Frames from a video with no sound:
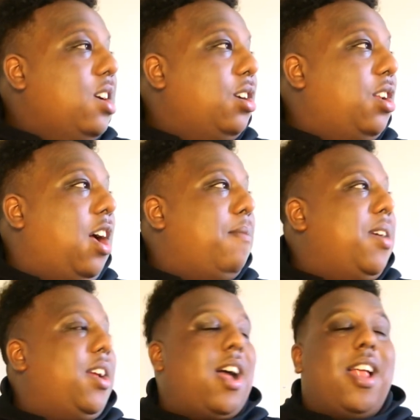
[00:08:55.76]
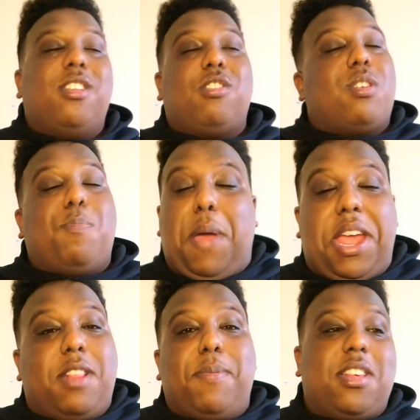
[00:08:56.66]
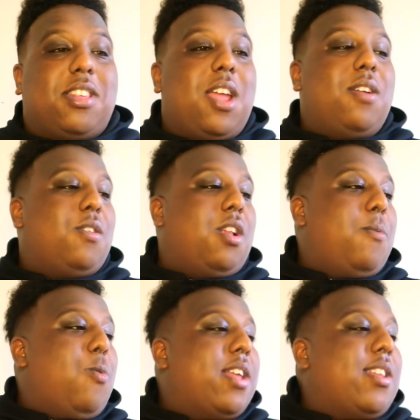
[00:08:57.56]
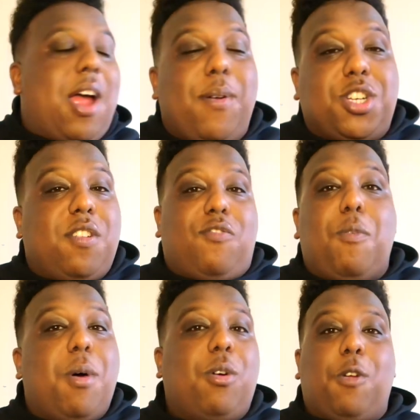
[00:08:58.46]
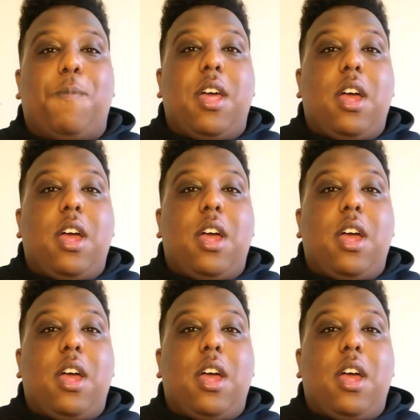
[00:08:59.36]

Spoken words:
You know what I mean? And it just pains me to say, you know, where's the direction of this football club?